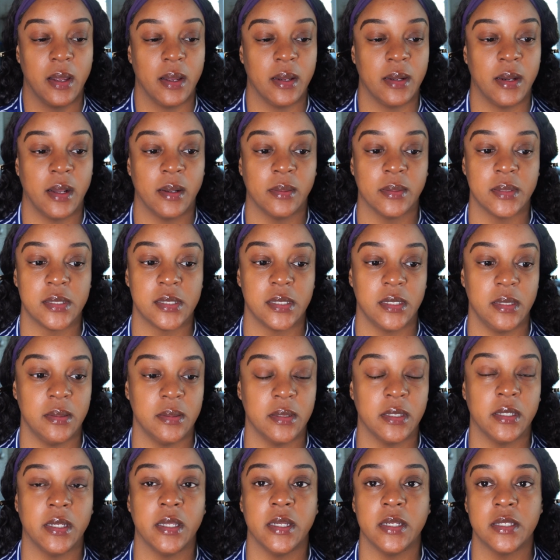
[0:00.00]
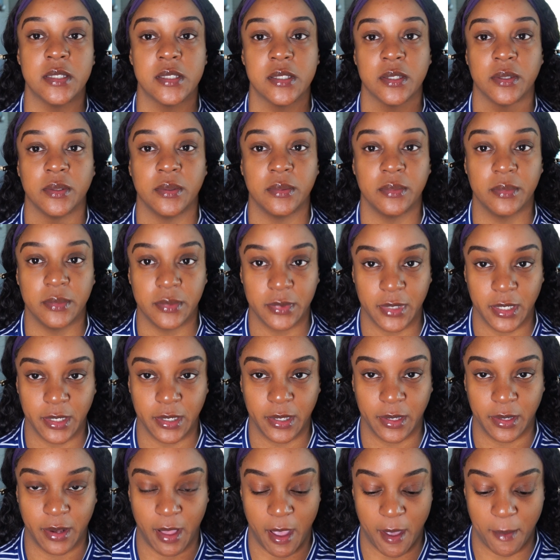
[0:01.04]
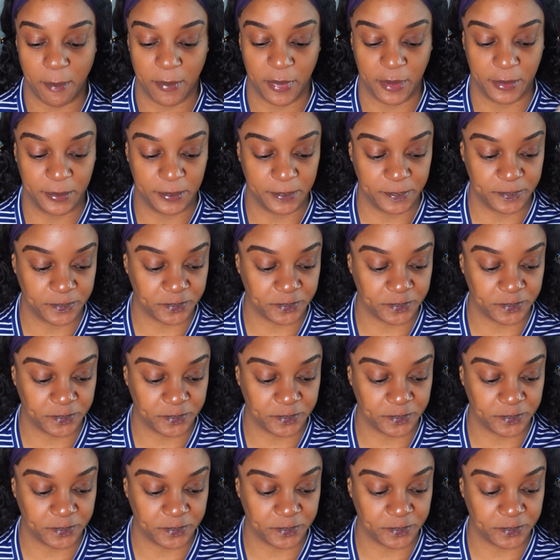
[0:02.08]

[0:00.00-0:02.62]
and I was asleep today, so that didn't happen.